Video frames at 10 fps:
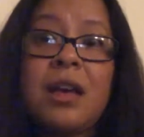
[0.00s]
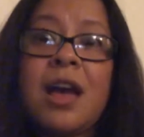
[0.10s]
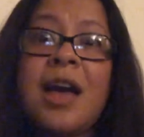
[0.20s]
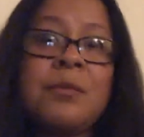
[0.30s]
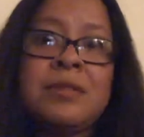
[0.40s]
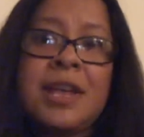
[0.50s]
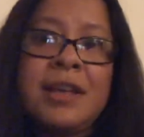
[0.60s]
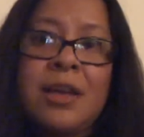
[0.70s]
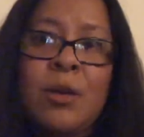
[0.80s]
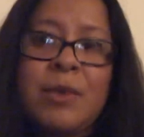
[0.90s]
I would
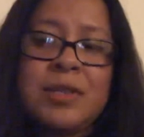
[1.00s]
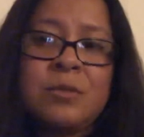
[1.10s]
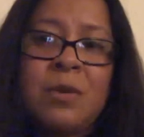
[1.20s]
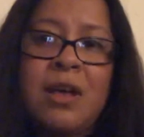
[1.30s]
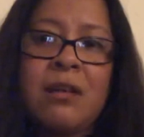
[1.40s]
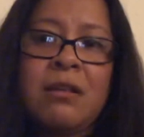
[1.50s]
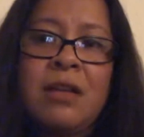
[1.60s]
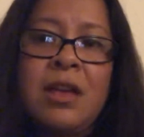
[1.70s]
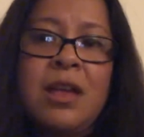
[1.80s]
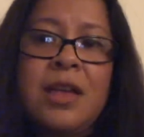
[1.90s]
like help as well.
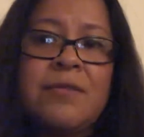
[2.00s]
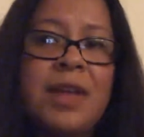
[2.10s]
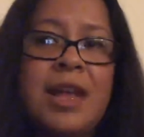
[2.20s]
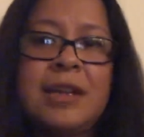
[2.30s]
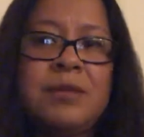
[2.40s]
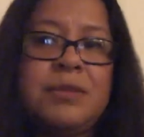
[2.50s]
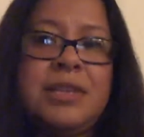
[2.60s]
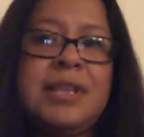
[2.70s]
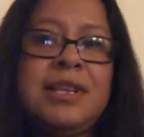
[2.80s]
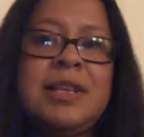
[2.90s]
If
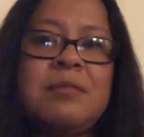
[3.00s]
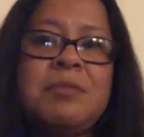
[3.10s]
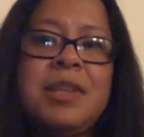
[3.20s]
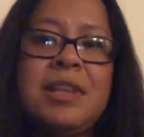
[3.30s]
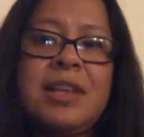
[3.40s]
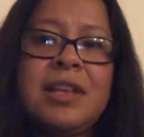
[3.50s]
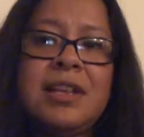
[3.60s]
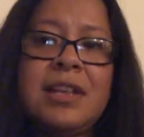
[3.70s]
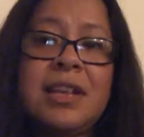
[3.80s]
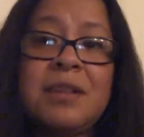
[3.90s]
anyone can give me
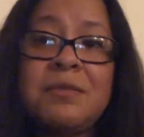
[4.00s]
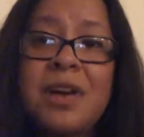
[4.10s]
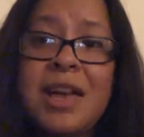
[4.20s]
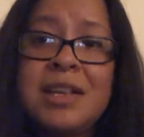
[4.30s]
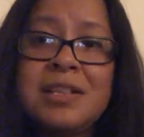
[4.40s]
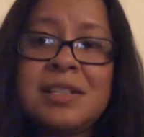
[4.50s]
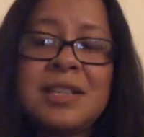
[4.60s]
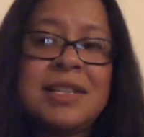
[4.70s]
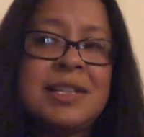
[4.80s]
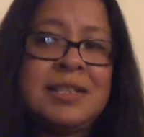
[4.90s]
any advice,
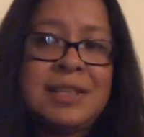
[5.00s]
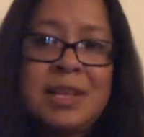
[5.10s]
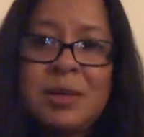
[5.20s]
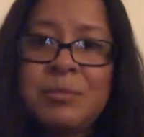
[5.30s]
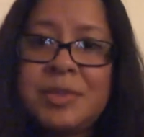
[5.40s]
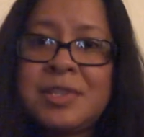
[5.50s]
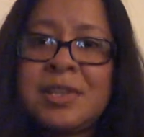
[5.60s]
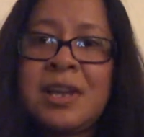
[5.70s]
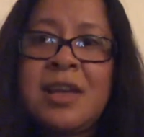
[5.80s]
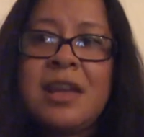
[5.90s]
any tips,
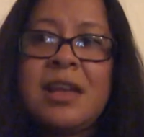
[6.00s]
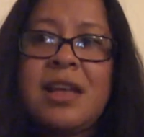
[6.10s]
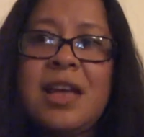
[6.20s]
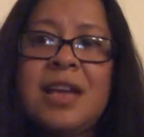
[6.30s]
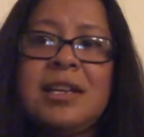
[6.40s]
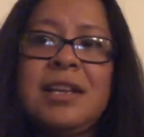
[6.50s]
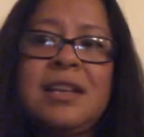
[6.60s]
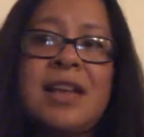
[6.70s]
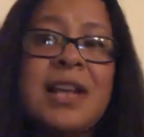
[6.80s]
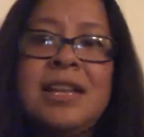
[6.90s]

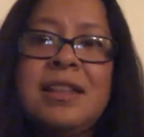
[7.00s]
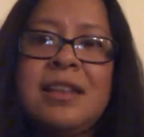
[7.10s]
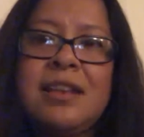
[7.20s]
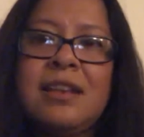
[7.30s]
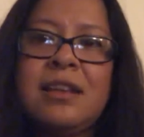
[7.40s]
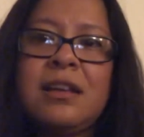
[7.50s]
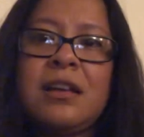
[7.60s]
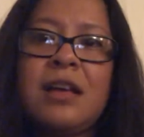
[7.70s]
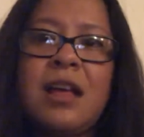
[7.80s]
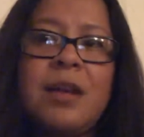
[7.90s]
anything,
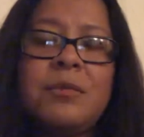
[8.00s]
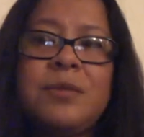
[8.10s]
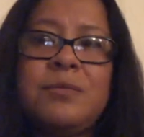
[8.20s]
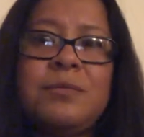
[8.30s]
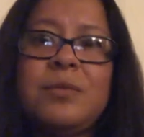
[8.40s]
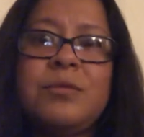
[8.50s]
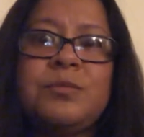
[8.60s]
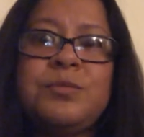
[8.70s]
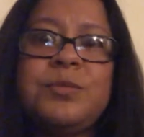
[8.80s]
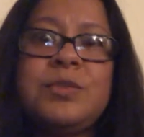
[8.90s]
I would
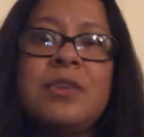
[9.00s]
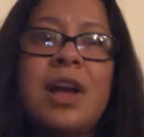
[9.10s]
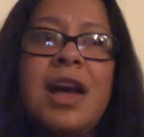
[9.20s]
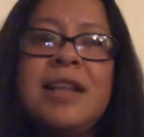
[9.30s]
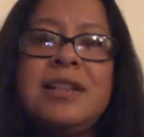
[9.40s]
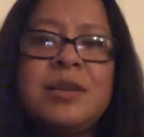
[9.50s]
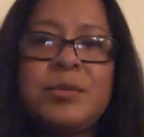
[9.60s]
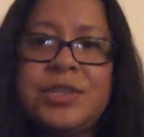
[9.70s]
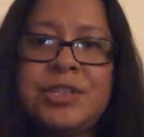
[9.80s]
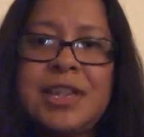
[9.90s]
highly
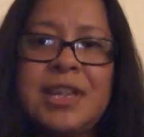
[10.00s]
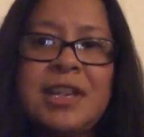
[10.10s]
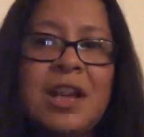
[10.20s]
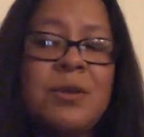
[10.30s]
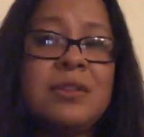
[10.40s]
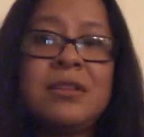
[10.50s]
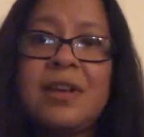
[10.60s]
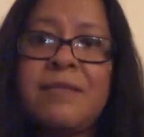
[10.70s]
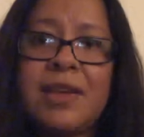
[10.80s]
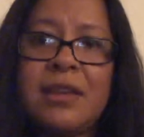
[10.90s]
appreciate it. I would
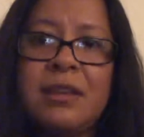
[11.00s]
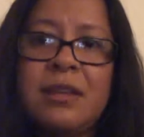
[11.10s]
love it.